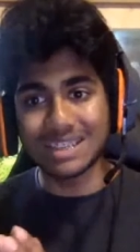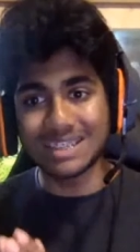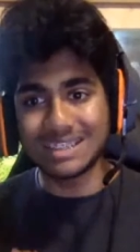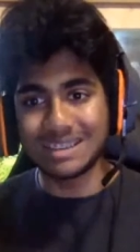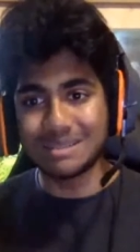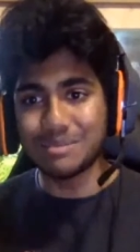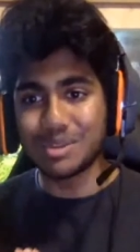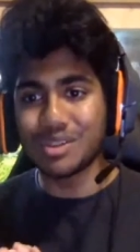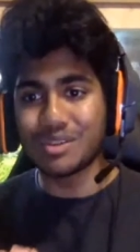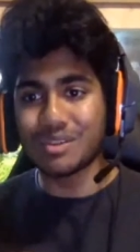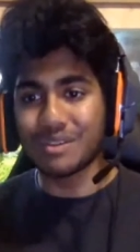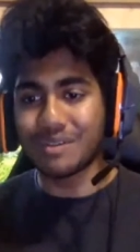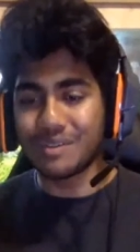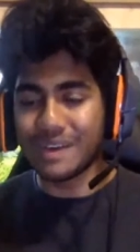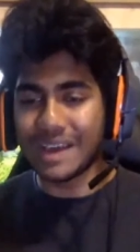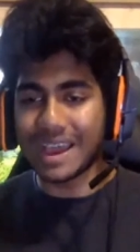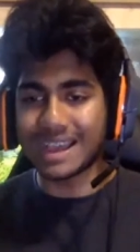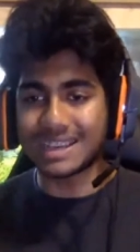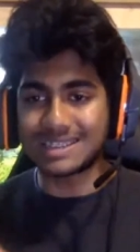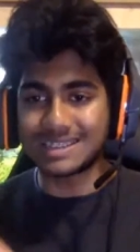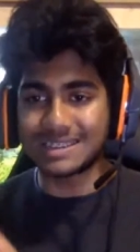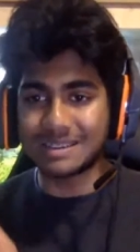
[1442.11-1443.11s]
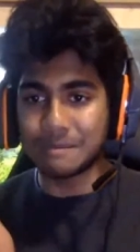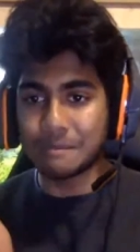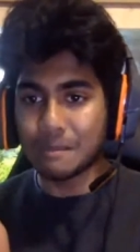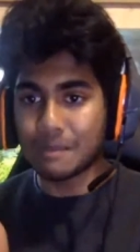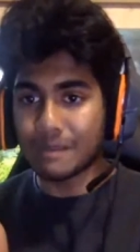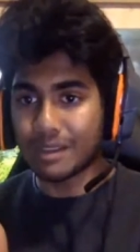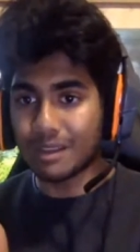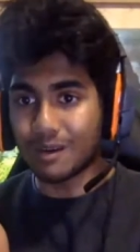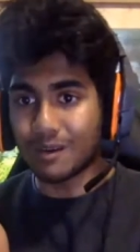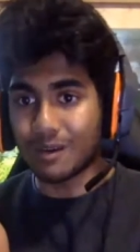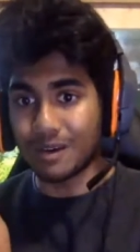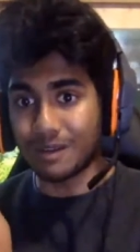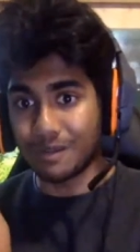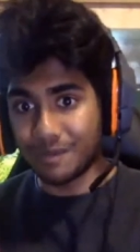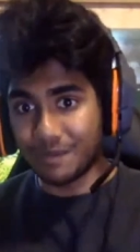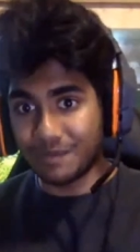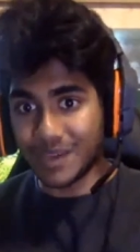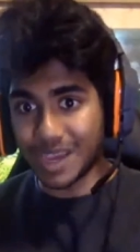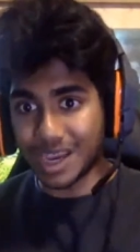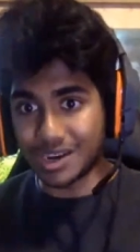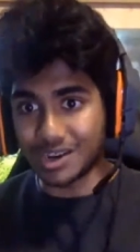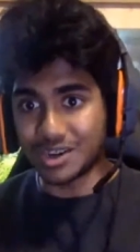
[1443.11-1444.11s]
similar effects on a
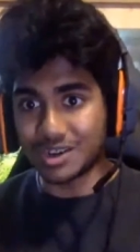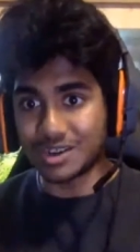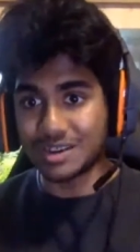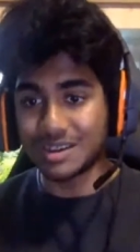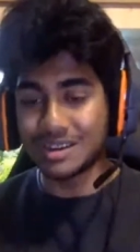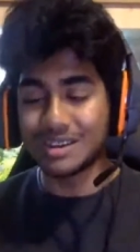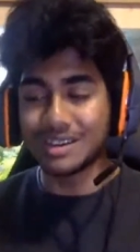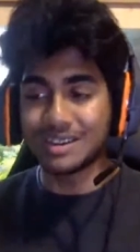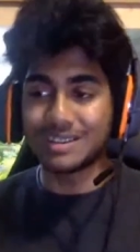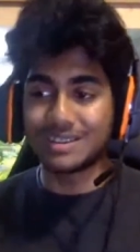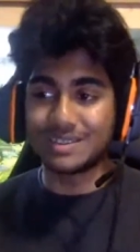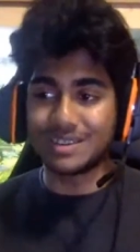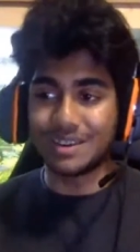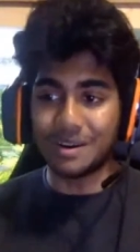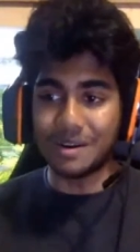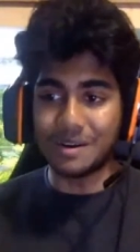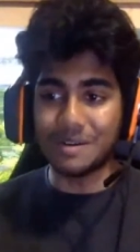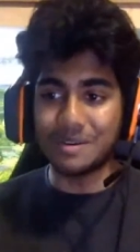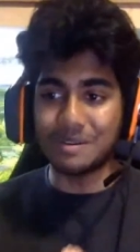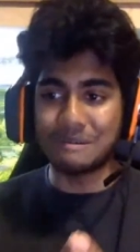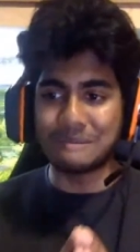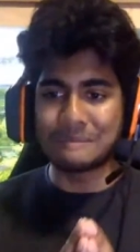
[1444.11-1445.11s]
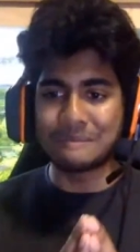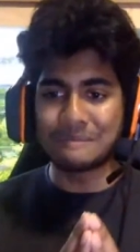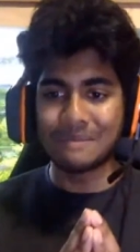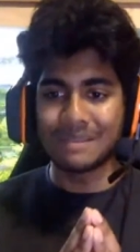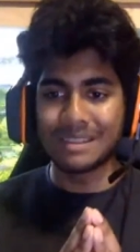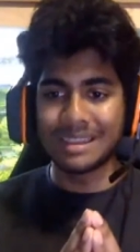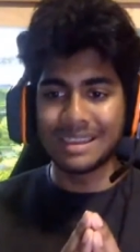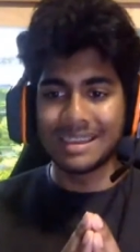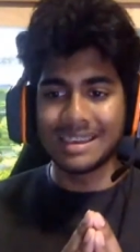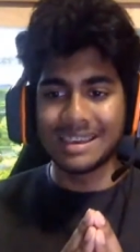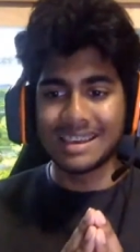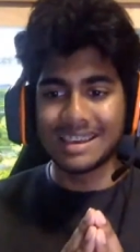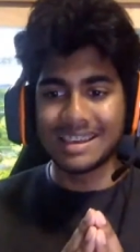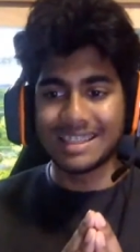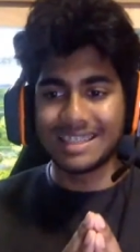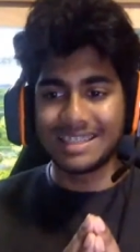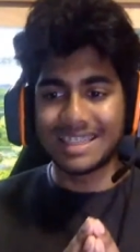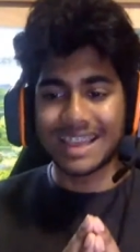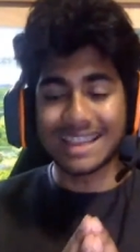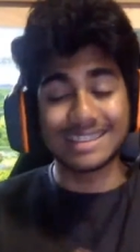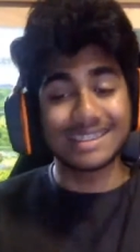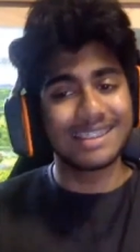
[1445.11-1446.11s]
fish. So
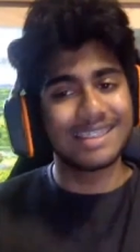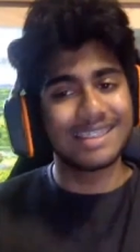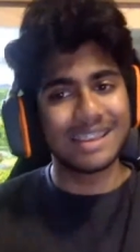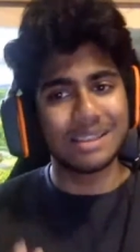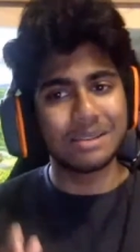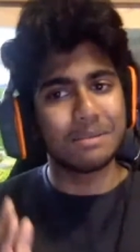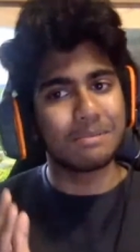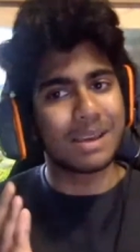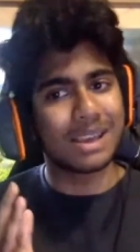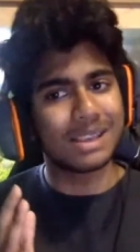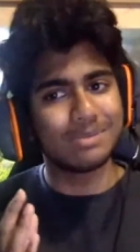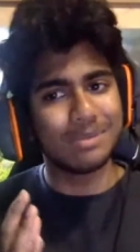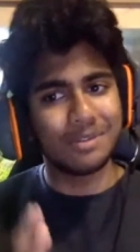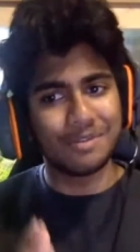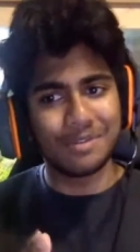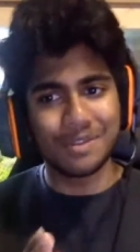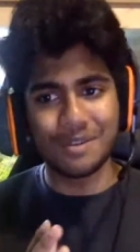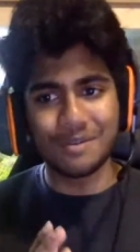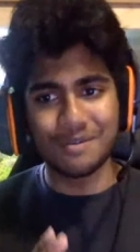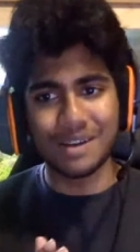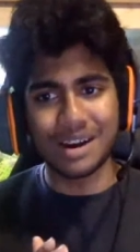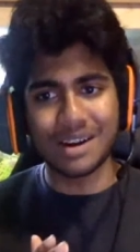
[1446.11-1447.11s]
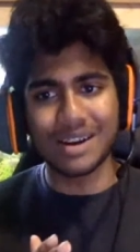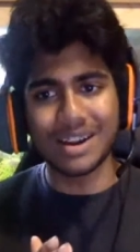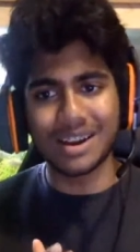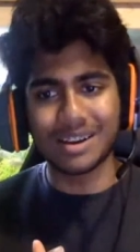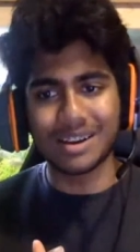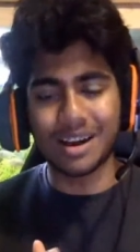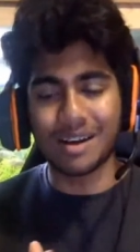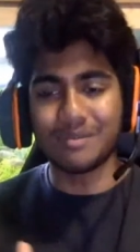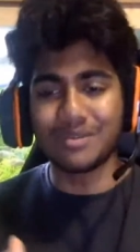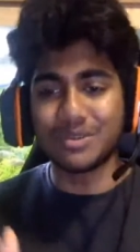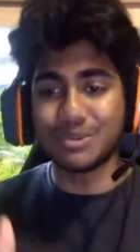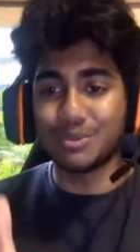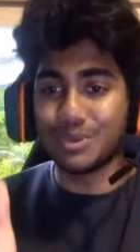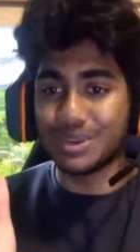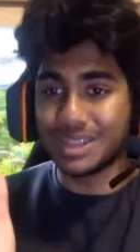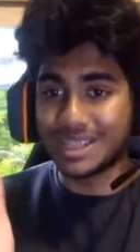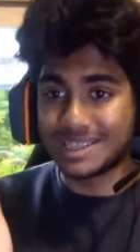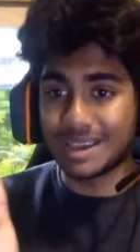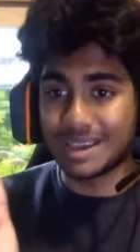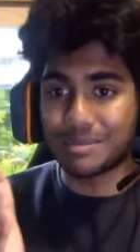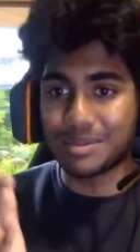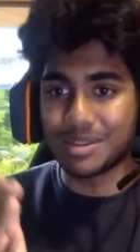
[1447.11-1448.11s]
that's the thing that makes me feel very uncomfortable
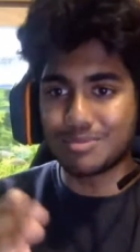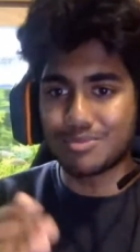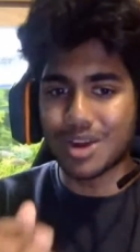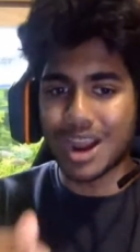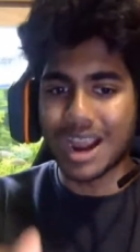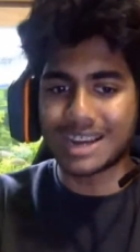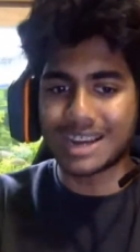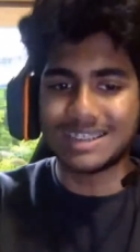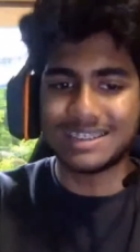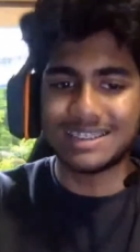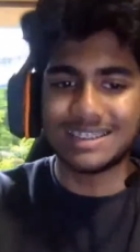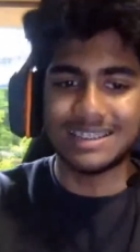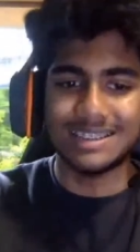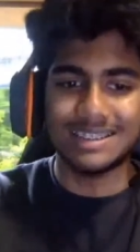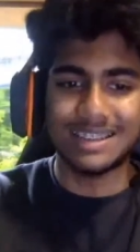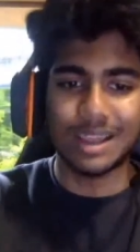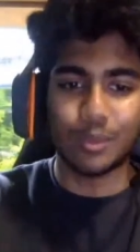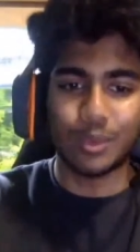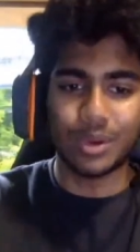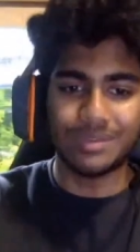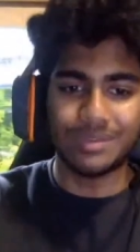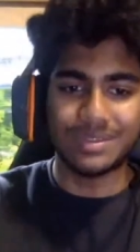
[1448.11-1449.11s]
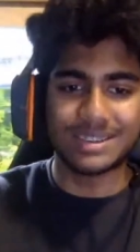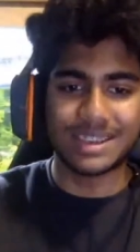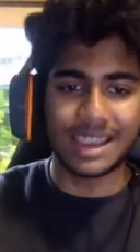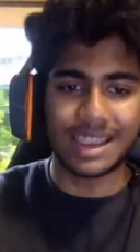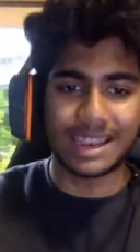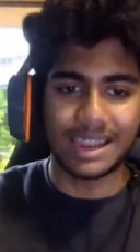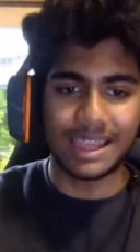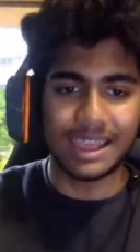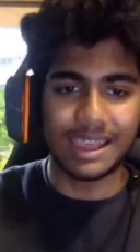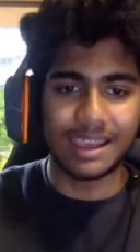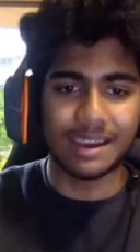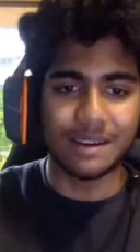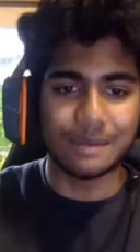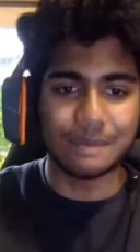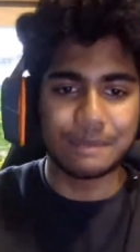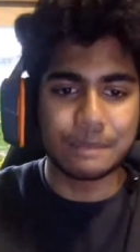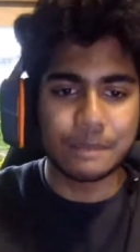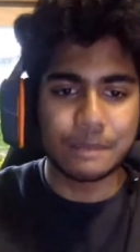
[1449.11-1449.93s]
with some of the practices that we've seen here.